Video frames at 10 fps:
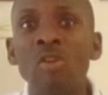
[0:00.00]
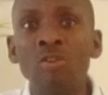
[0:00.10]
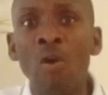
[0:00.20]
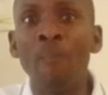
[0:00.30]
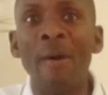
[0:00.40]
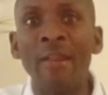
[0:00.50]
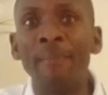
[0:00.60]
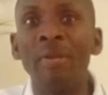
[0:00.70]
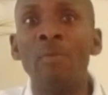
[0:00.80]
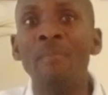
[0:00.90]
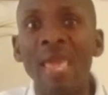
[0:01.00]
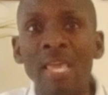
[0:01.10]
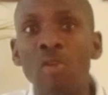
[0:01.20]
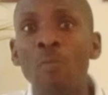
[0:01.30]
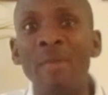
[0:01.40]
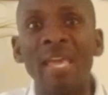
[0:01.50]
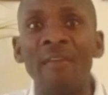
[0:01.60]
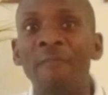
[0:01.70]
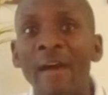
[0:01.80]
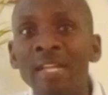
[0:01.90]
not comparably make you make
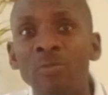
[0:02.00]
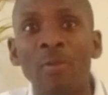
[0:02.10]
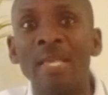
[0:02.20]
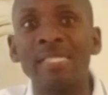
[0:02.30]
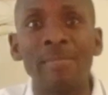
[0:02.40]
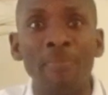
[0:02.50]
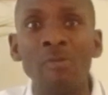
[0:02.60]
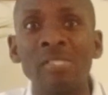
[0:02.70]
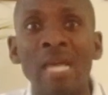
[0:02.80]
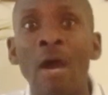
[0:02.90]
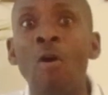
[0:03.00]
a fight with a sponsor